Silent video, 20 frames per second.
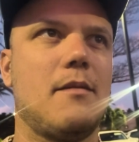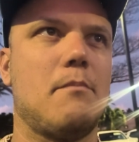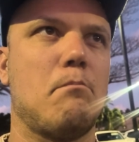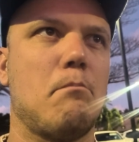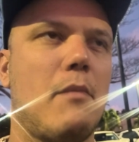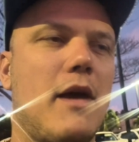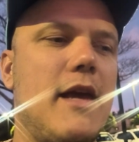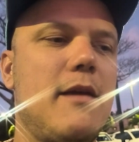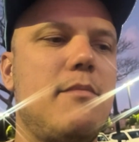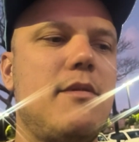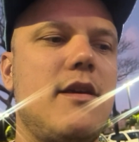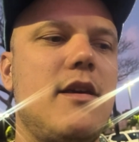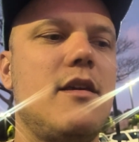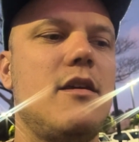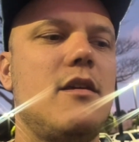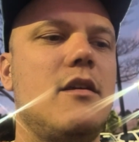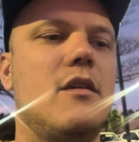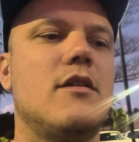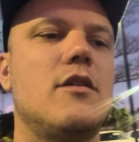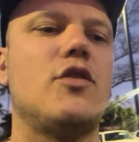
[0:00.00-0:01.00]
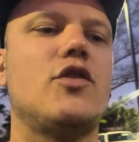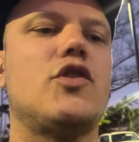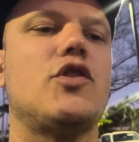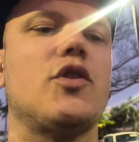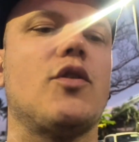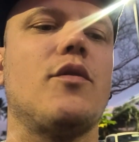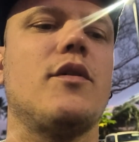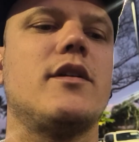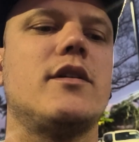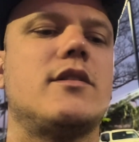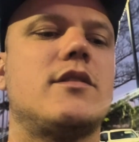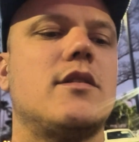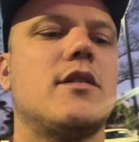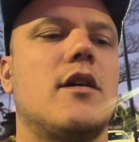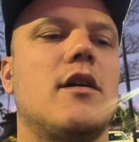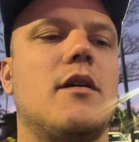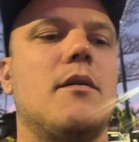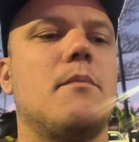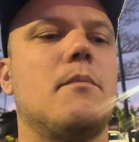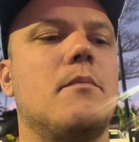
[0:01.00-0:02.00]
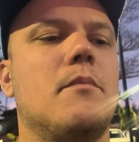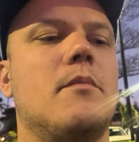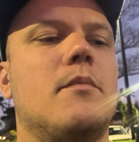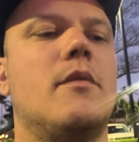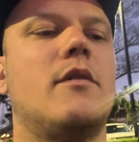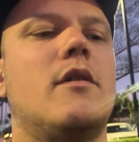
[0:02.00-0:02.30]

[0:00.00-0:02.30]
maybe showing some